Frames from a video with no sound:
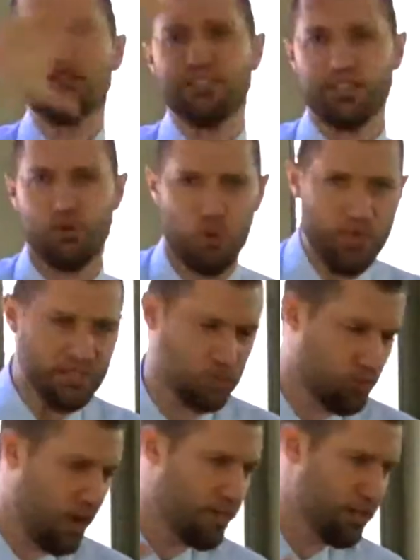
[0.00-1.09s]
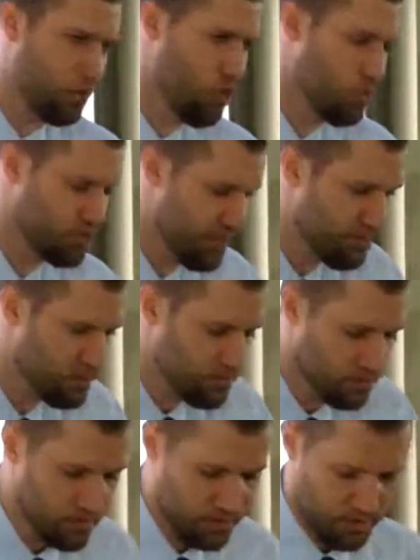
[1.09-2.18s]
single reason why the law was given.
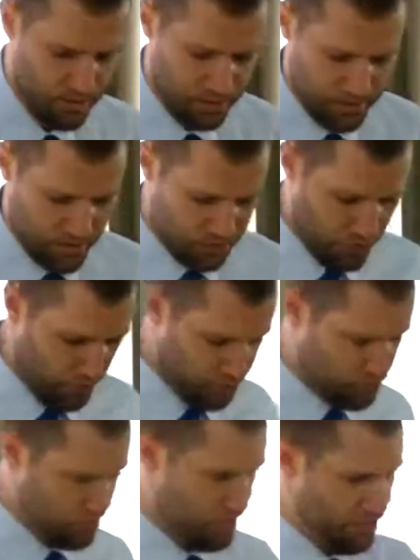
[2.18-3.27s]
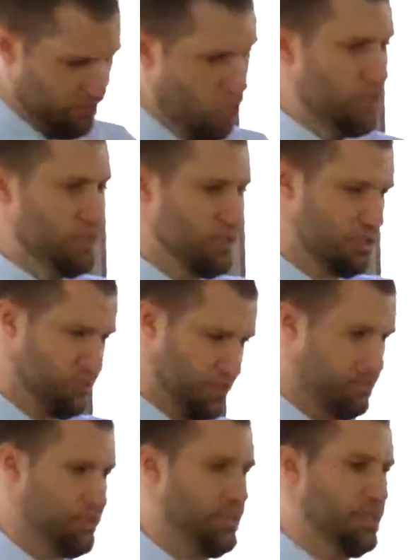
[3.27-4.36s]
He's going to be focusing
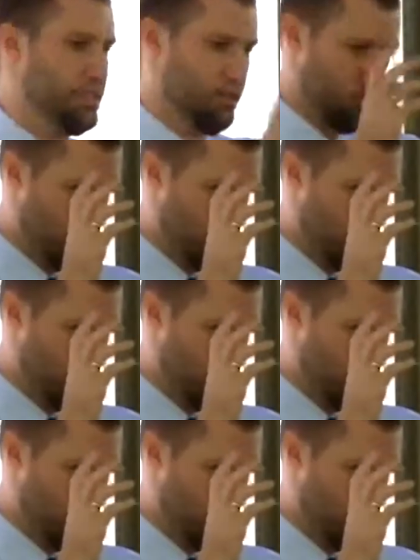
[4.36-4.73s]
specifically